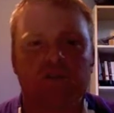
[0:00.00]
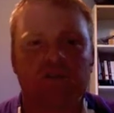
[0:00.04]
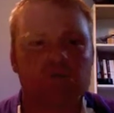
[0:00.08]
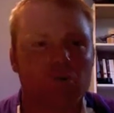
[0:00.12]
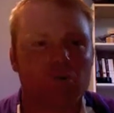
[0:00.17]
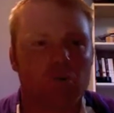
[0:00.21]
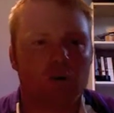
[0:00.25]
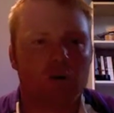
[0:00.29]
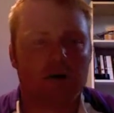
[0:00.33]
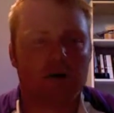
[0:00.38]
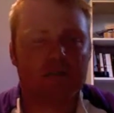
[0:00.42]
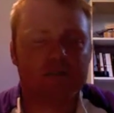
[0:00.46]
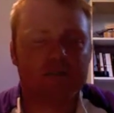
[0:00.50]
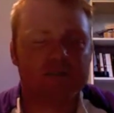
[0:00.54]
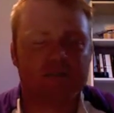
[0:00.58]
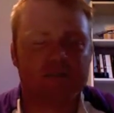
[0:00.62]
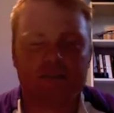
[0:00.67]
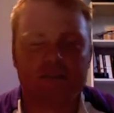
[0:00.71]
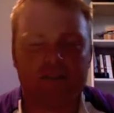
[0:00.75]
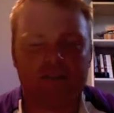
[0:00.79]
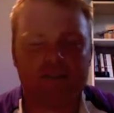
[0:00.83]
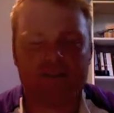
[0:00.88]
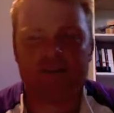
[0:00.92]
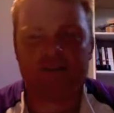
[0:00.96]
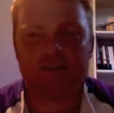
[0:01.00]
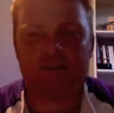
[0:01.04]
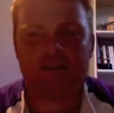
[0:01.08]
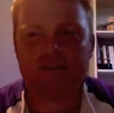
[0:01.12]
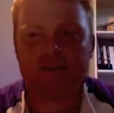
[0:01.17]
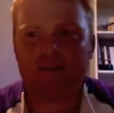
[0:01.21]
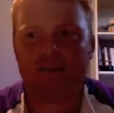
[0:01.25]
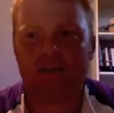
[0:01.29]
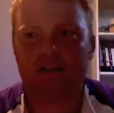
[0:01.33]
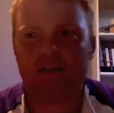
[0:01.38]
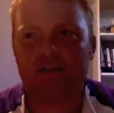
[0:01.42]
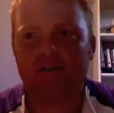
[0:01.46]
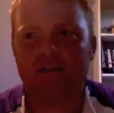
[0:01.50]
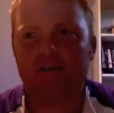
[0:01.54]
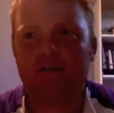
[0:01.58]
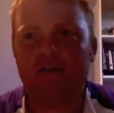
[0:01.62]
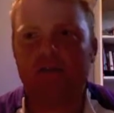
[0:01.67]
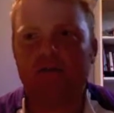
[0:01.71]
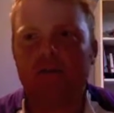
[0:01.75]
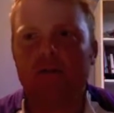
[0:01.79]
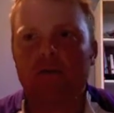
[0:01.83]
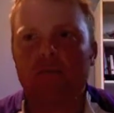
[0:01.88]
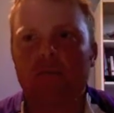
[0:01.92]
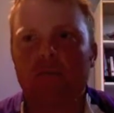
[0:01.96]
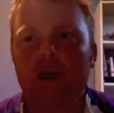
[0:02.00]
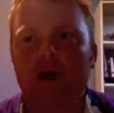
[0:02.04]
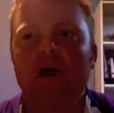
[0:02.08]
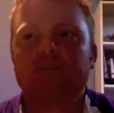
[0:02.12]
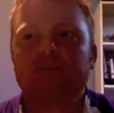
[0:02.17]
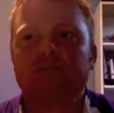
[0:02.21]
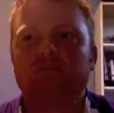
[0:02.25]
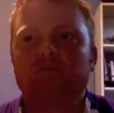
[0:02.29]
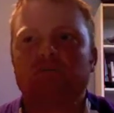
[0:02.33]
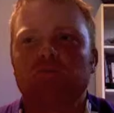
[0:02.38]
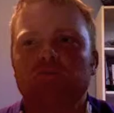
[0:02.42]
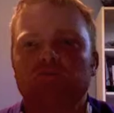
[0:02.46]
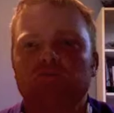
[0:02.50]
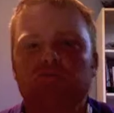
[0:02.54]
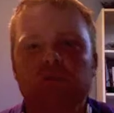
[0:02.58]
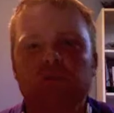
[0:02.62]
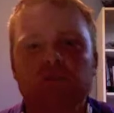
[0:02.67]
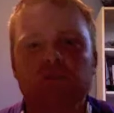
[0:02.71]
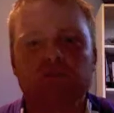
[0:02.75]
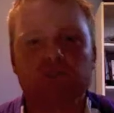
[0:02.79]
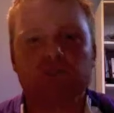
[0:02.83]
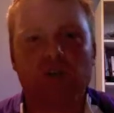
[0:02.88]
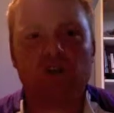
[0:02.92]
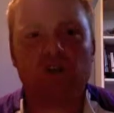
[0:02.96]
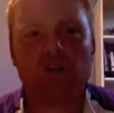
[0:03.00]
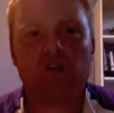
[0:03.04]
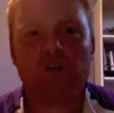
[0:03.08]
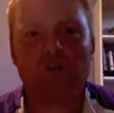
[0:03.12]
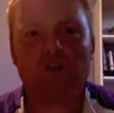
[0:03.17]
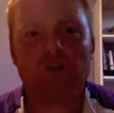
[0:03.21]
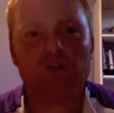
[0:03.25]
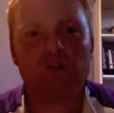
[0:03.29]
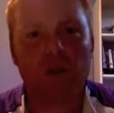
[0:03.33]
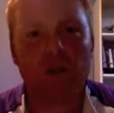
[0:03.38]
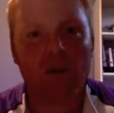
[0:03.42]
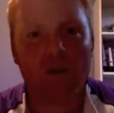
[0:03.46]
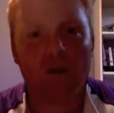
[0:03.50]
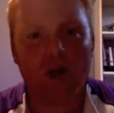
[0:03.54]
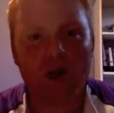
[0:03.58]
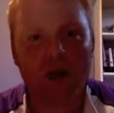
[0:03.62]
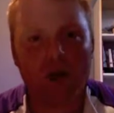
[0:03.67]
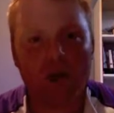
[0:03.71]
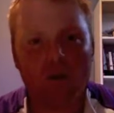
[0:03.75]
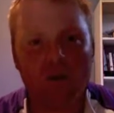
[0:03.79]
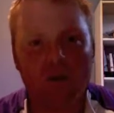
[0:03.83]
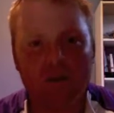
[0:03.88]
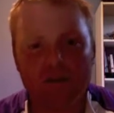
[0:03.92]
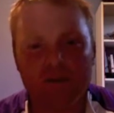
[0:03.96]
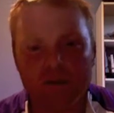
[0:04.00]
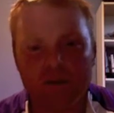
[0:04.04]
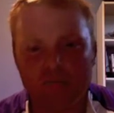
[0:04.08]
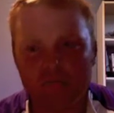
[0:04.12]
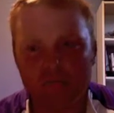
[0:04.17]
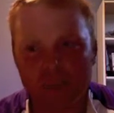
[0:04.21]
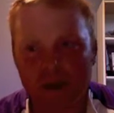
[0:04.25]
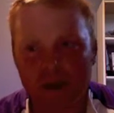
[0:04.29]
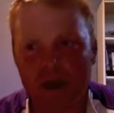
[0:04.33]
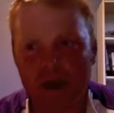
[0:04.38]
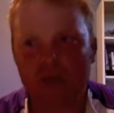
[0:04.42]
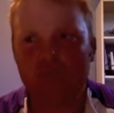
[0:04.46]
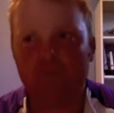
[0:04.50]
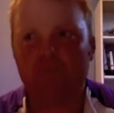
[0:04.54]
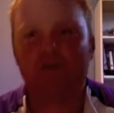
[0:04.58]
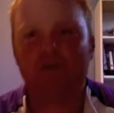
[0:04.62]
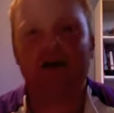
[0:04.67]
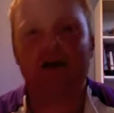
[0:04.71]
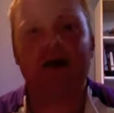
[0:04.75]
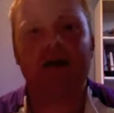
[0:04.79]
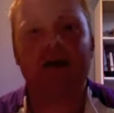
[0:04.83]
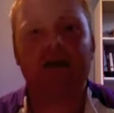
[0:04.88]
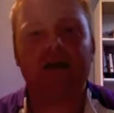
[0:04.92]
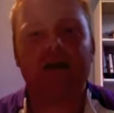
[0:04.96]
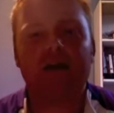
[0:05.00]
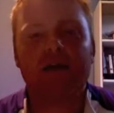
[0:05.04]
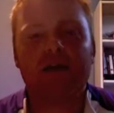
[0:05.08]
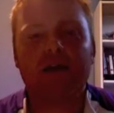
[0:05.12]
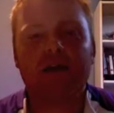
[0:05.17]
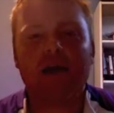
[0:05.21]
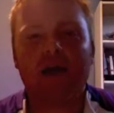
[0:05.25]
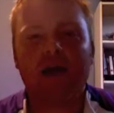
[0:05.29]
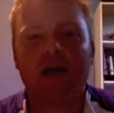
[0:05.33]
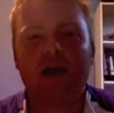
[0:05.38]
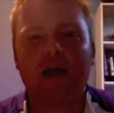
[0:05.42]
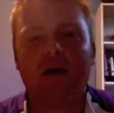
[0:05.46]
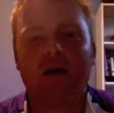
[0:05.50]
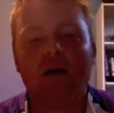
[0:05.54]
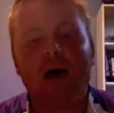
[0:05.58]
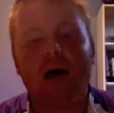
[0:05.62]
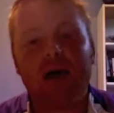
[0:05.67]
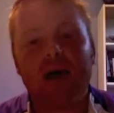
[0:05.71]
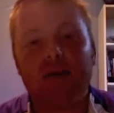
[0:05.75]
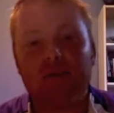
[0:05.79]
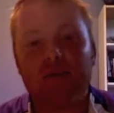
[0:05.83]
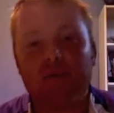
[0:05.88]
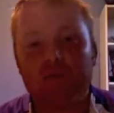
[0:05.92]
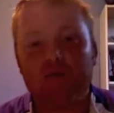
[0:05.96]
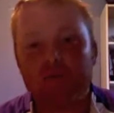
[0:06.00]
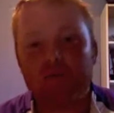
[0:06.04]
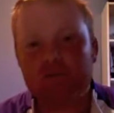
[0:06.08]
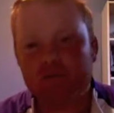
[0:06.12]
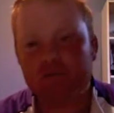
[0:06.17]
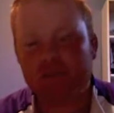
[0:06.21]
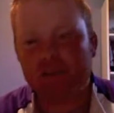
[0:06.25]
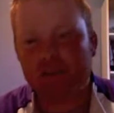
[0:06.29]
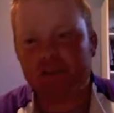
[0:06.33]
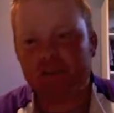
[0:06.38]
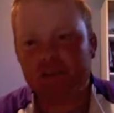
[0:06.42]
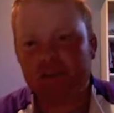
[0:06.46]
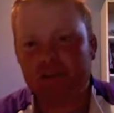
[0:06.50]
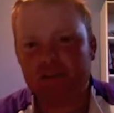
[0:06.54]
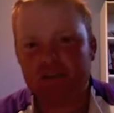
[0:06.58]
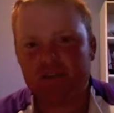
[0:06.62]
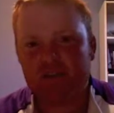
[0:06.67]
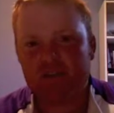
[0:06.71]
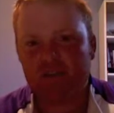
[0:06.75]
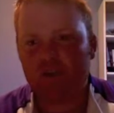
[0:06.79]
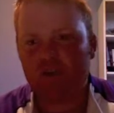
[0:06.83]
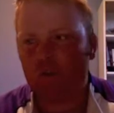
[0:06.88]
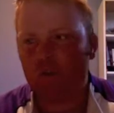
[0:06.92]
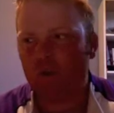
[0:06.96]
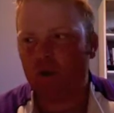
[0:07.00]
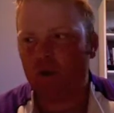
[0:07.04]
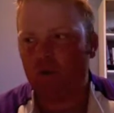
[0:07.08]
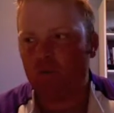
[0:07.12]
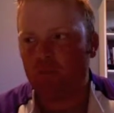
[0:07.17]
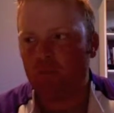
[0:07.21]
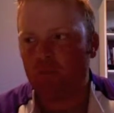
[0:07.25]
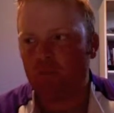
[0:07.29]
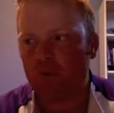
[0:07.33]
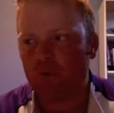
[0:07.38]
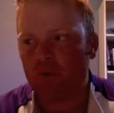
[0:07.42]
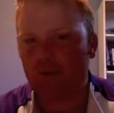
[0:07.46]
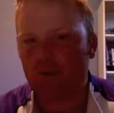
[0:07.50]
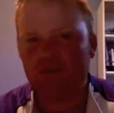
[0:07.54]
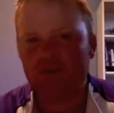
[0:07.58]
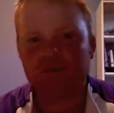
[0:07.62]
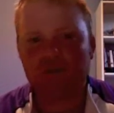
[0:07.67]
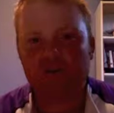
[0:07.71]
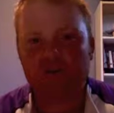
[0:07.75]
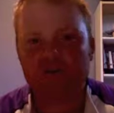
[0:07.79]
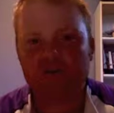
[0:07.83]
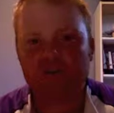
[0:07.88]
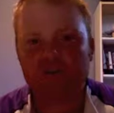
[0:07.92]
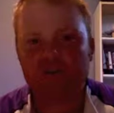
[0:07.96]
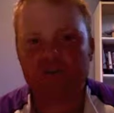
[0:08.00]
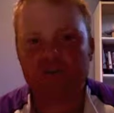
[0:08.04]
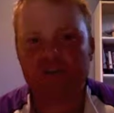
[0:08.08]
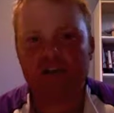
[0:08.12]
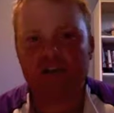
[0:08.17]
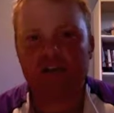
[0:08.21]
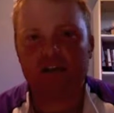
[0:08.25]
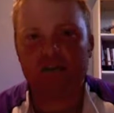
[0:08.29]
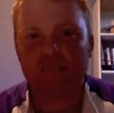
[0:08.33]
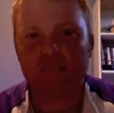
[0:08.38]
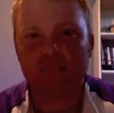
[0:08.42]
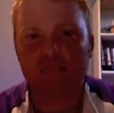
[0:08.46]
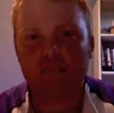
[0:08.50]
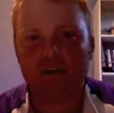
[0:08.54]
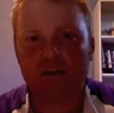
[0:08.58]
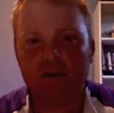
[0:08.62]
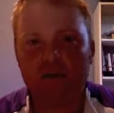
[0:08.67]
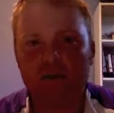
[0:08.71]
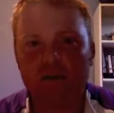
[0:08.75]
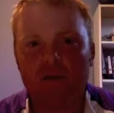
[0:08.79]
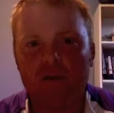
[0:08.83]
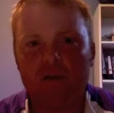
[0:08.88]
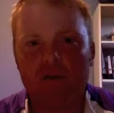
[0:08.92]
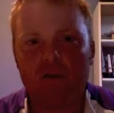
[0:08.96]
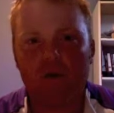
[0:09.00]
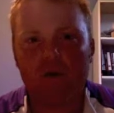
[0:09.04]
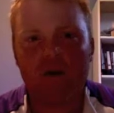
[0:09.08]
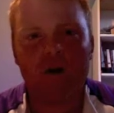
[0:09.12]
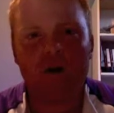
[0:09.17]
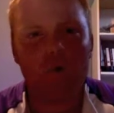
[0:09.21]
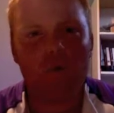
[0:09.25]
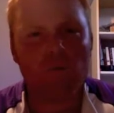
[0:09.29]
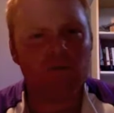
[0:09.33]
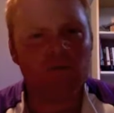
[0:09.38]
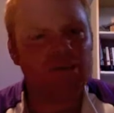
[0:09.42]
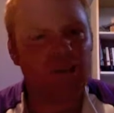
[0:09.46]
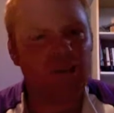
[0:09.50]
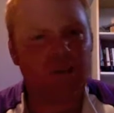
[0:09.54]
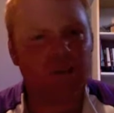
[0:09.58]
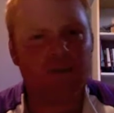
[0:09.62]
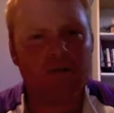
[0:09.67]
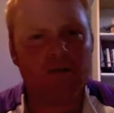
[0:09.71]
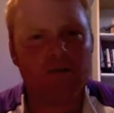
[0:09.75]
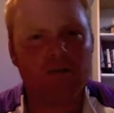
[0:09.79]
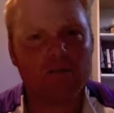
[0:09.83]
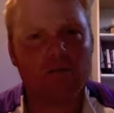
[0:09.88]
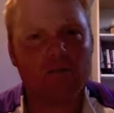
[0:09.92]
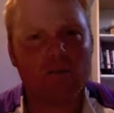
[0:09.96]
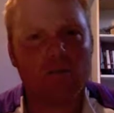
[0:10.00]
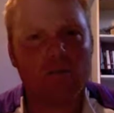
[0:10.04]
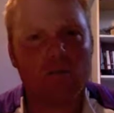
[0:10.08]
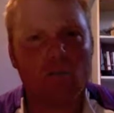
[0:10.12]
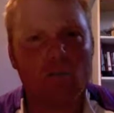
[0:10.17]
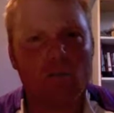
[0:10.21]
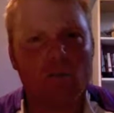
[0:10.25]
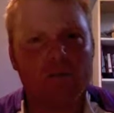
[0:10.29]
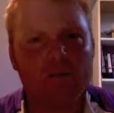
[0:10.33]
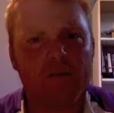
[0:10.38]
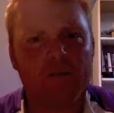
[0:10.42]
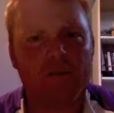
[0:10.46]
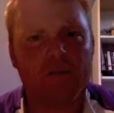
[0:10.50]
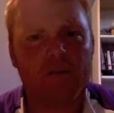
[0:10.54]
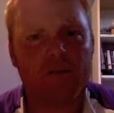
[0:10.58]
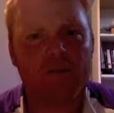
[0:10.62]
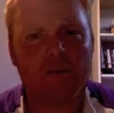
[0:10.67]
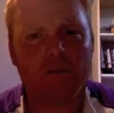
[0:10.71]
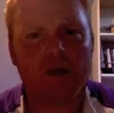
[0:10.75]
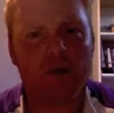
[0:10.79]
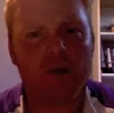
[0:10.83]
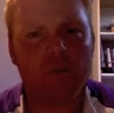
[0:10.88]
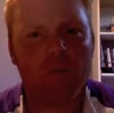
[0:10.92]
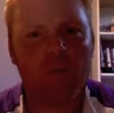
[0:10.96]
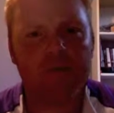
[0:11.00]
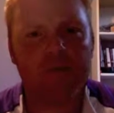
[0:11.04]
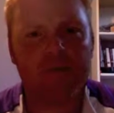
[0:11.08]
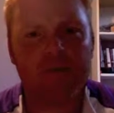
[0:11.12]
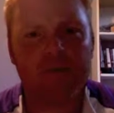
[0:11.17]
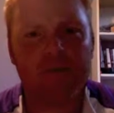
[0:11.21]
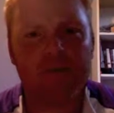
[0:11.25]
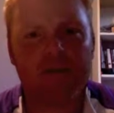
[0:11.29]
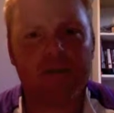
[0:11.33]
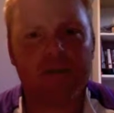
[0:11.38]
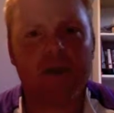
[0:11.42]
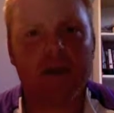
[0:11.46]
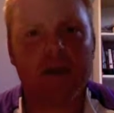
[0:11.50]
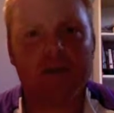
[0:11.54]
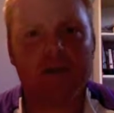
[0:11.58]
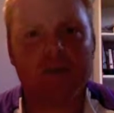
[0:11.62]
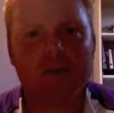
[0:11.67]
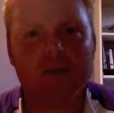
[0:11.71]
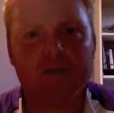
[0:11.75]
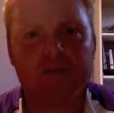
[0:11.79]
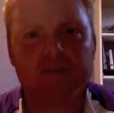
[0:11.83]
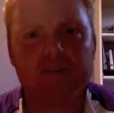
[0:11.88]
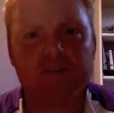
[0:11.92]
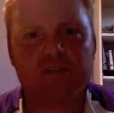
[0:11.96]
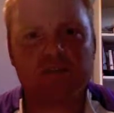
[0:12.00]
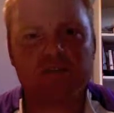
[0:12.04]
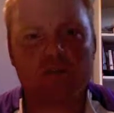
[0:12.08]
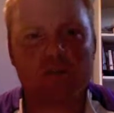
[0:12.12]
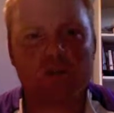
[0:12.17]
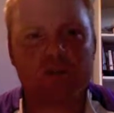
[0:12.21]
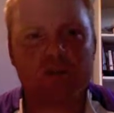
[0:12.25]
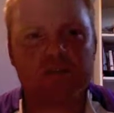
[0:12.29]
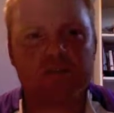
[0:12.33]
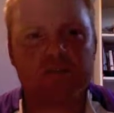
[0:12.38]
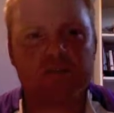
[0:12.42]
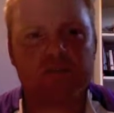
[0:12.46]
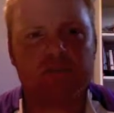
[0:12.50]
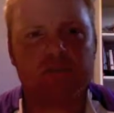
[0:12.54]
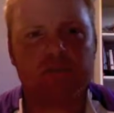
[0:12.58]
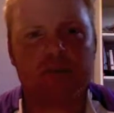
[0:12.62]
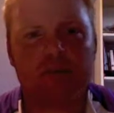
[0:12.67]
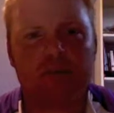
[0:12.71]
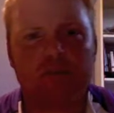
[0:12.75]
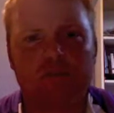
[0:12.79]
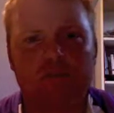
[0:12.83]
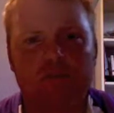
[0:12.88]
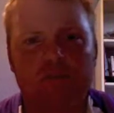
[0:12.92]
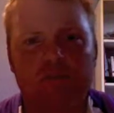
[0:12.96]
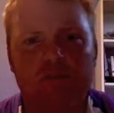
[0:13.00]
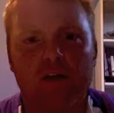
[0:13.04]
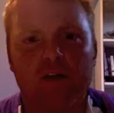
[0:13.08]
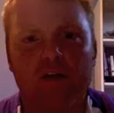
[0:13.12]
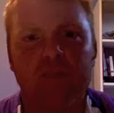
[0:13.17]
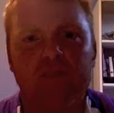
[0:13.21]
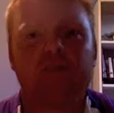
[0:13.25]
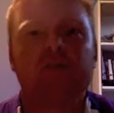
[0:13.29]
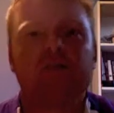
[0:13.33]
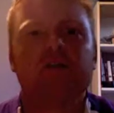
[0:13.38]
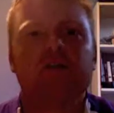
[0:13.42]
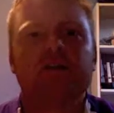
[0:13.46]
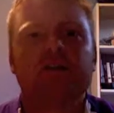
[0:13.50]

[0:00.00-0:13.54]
So obviously that's not possible. So we just talked about how we could modify and how I could use as an educator what I'm learning in instructional design, almost on a weekly, bi-weekly kind of basis, where I just sit back, reflect.